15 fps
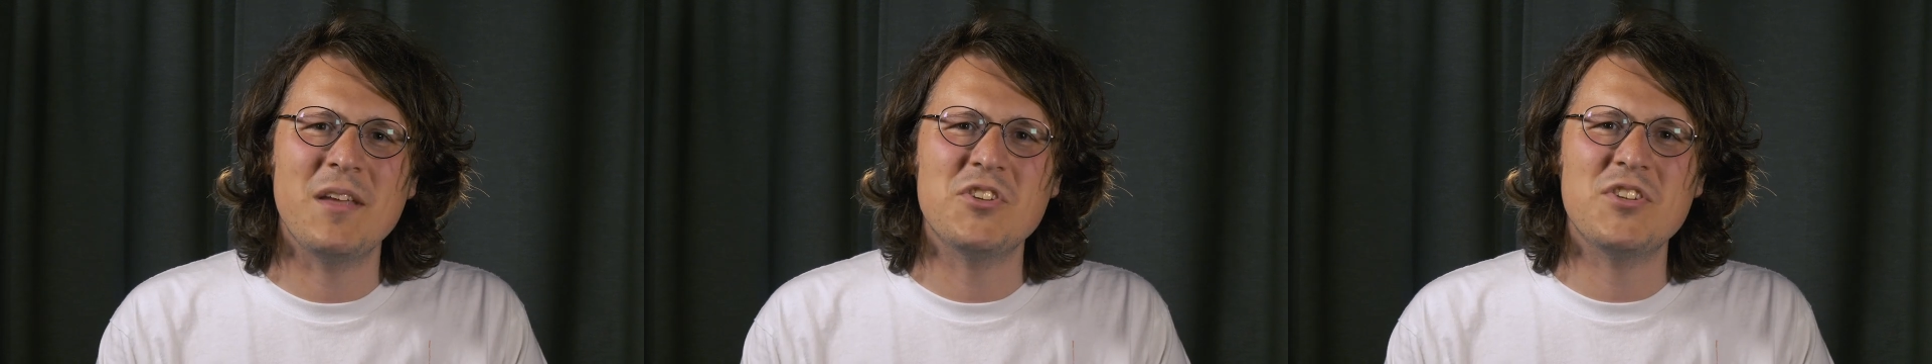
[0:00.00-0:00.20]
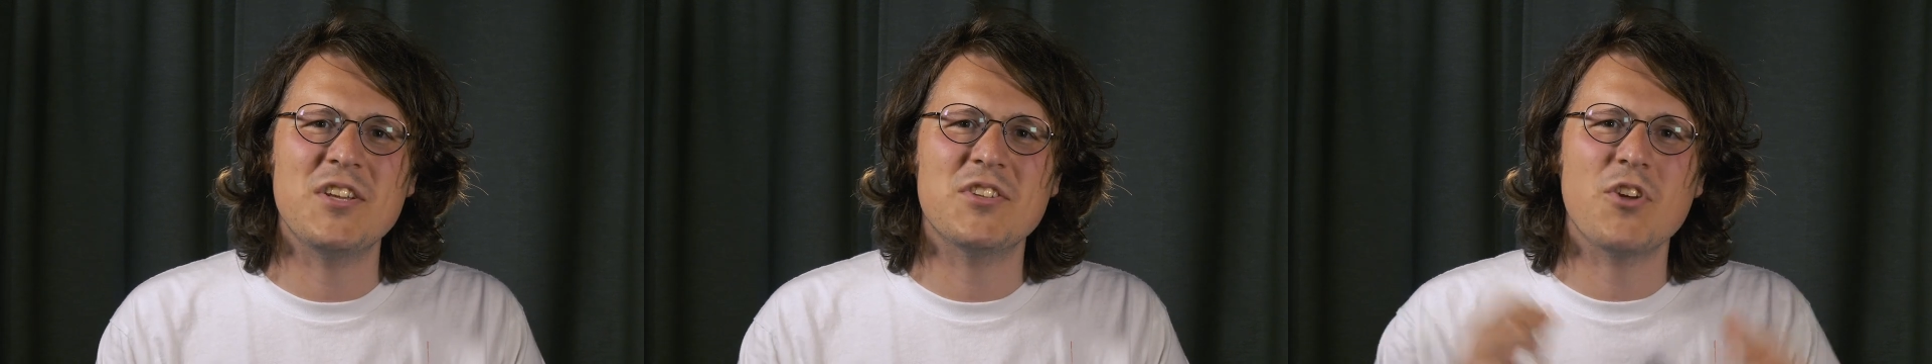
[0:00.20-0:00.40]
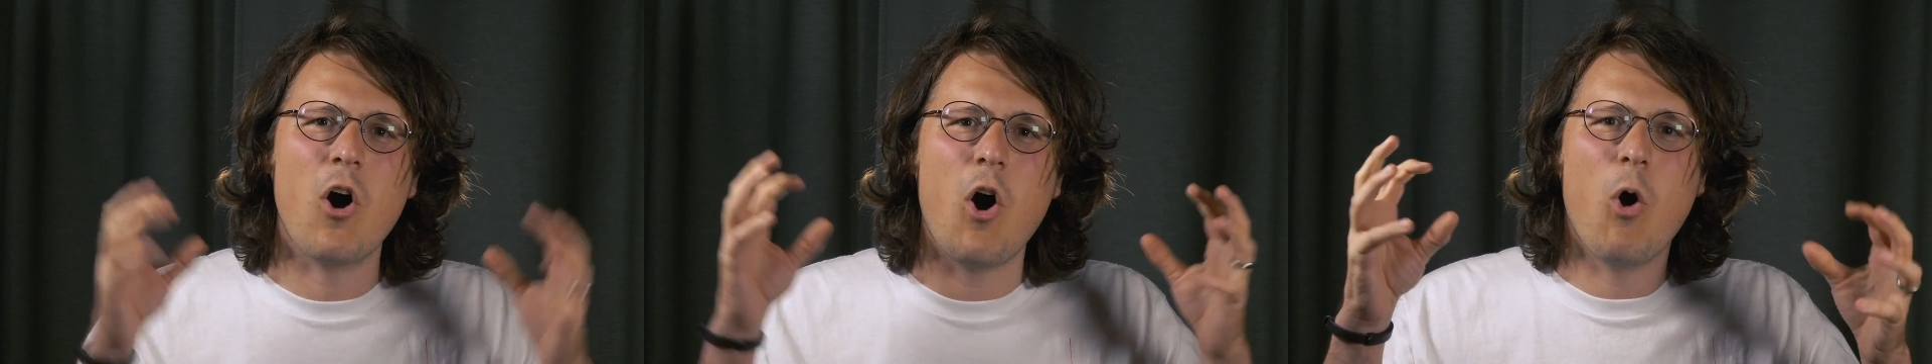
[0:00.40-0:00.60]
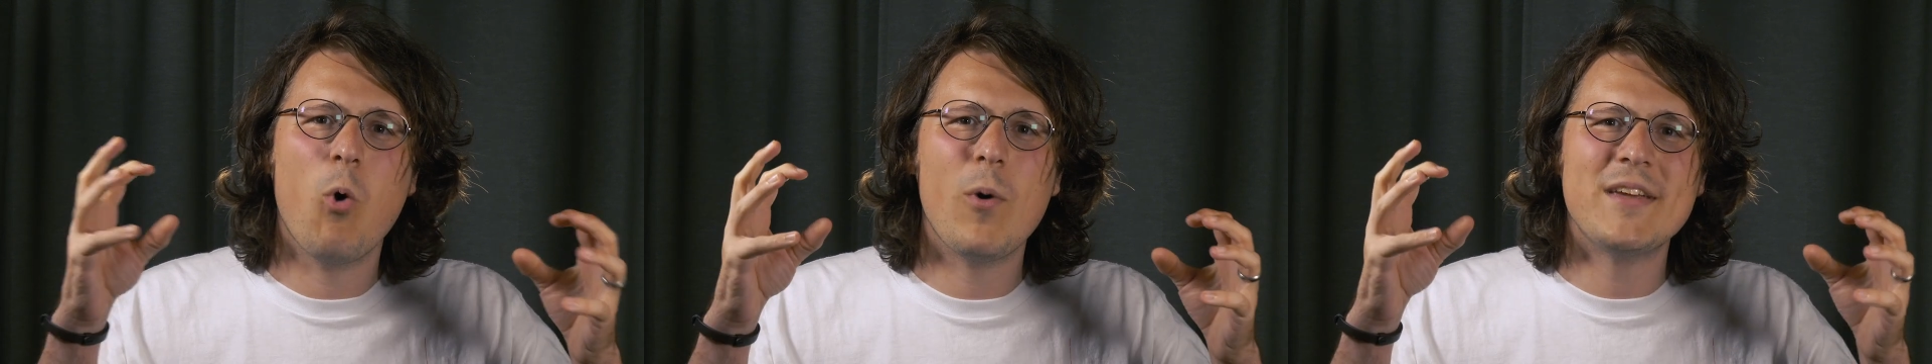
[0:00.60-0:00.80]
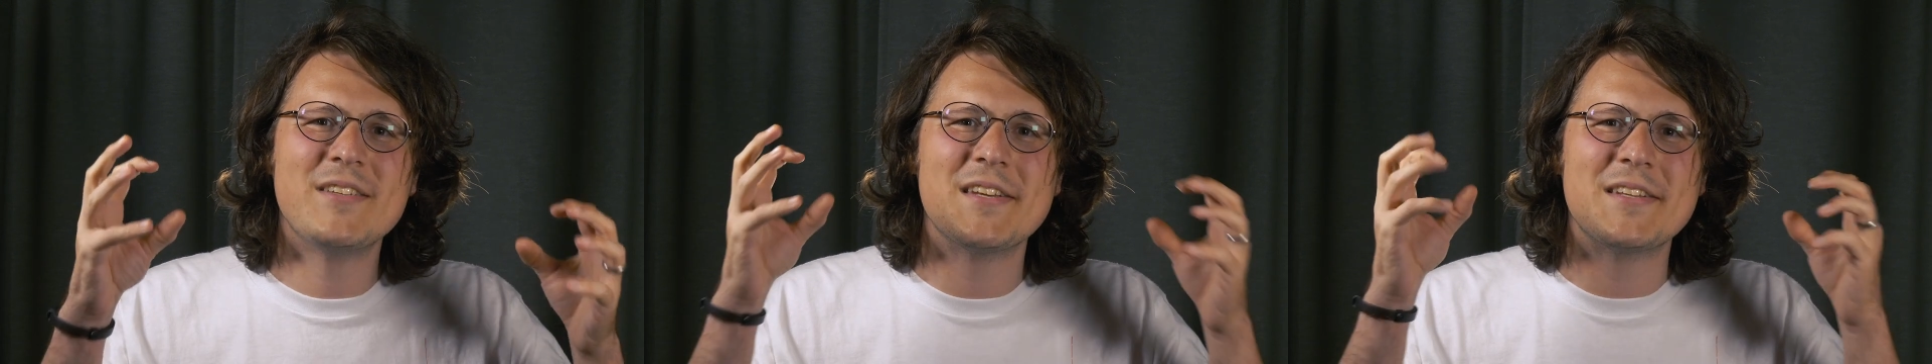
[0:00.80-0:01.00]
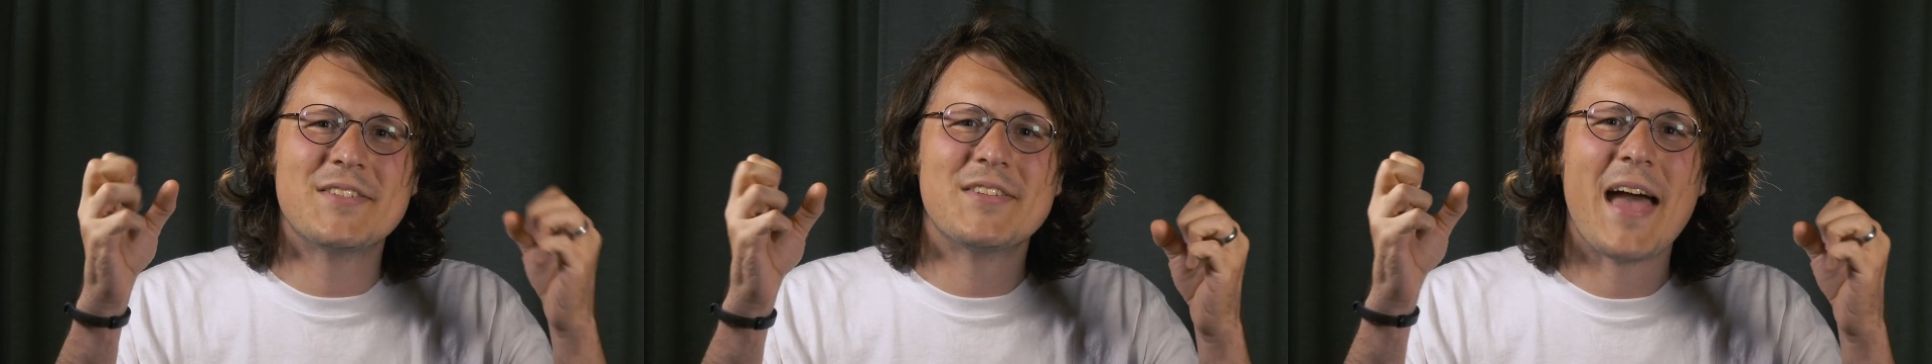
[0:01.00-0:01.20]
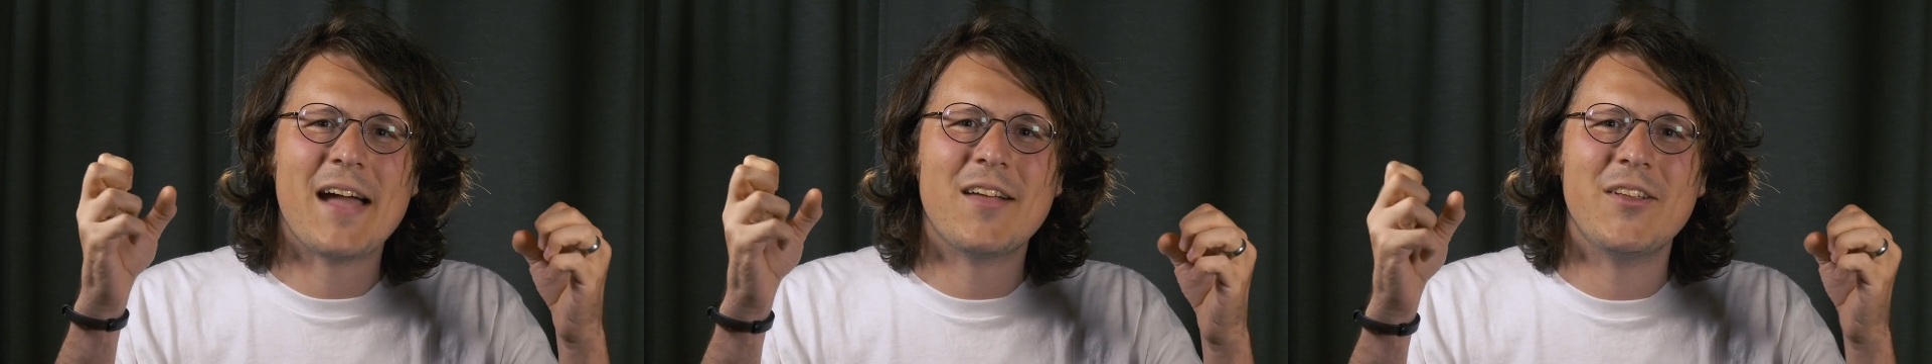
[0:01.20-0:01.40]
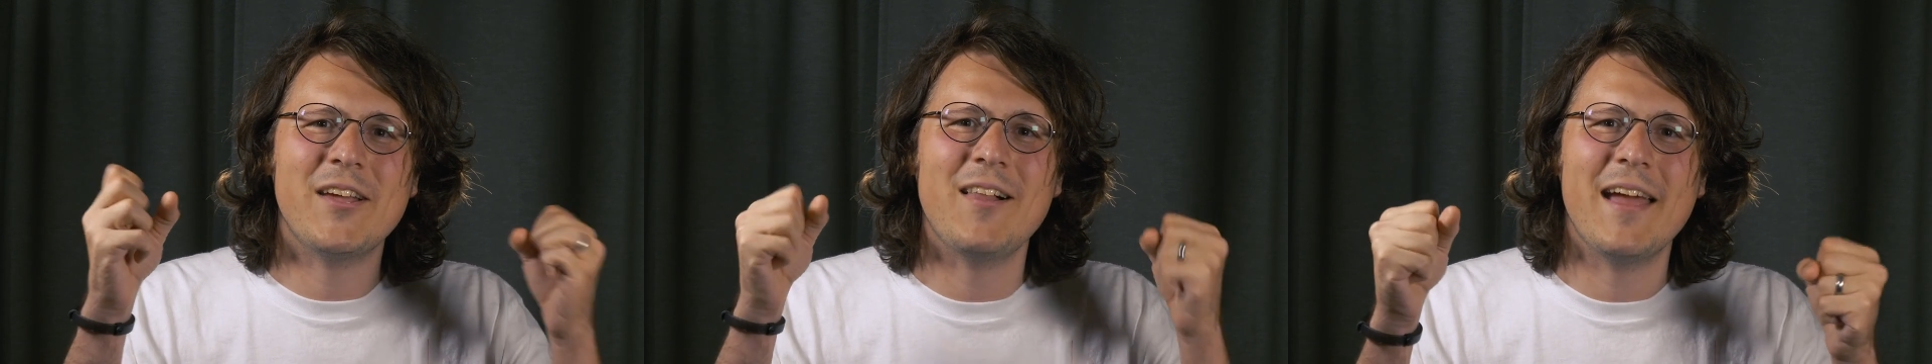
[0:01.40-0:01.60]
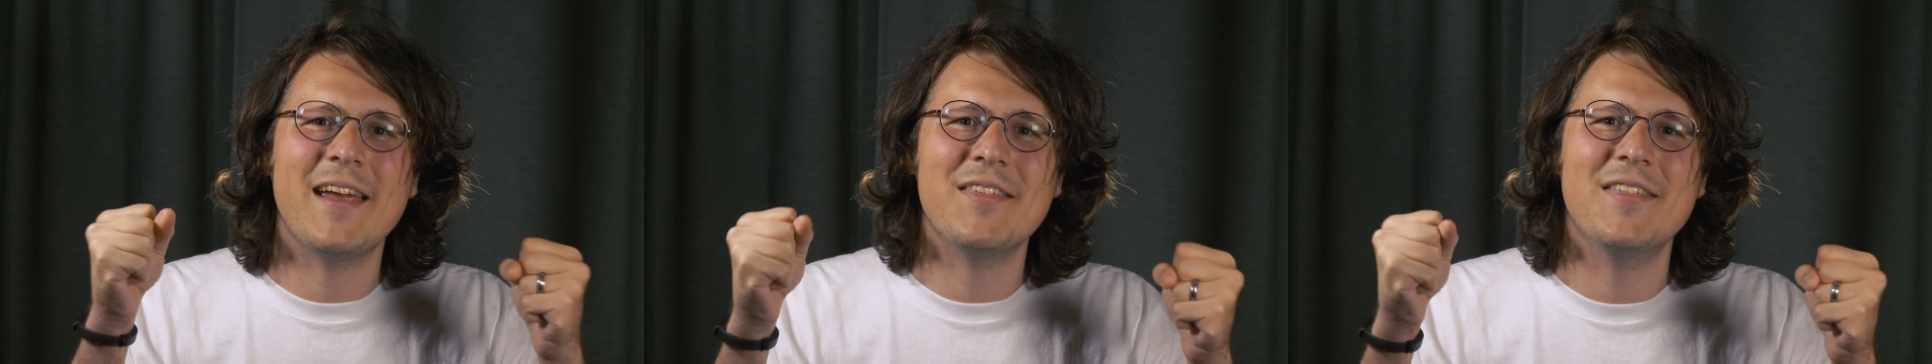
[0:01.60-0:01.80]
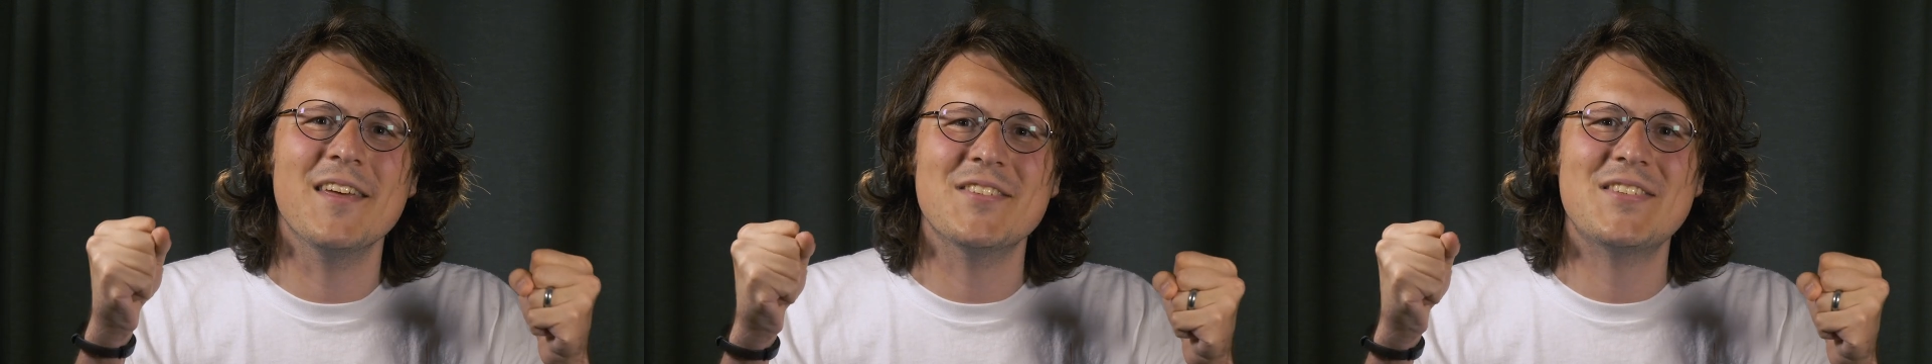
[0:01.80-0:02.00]
and she is always exactly
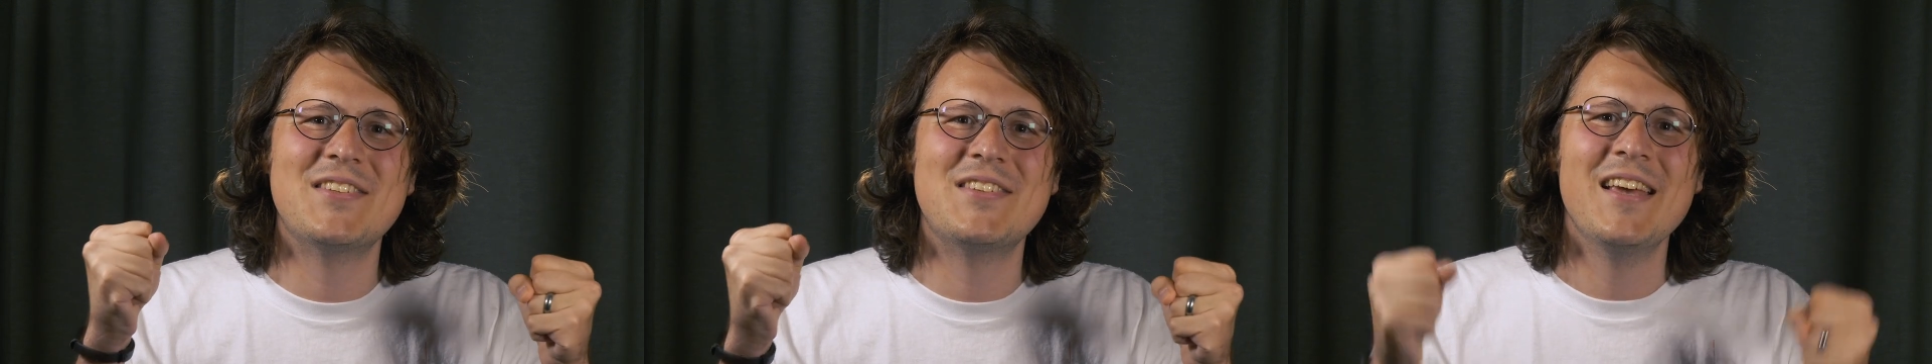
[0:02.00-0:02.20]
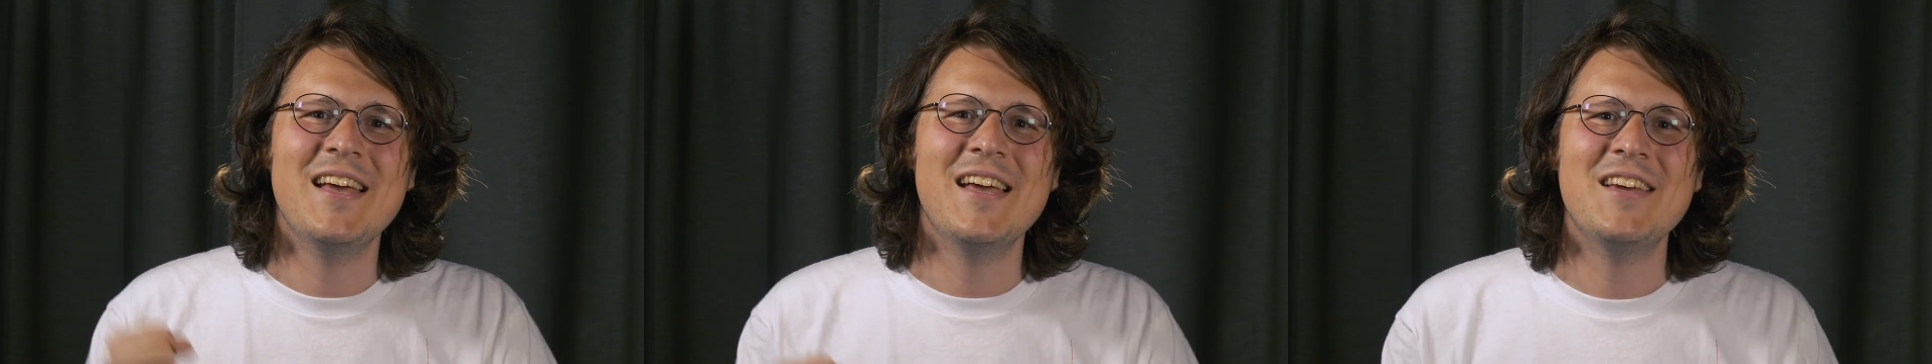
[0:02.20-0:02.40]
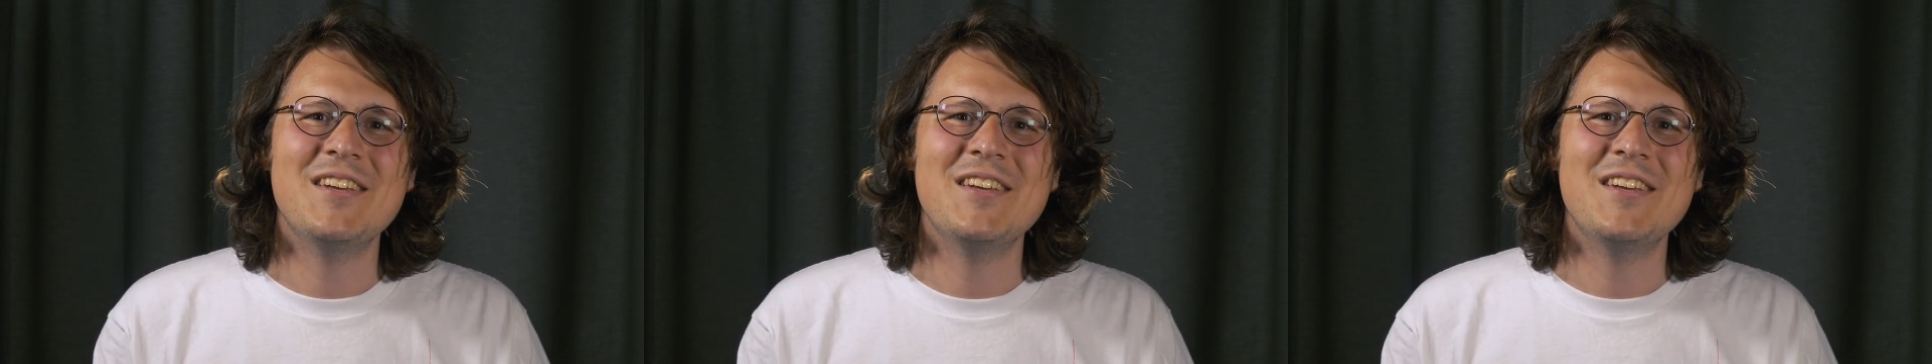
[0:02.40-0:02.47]
like this.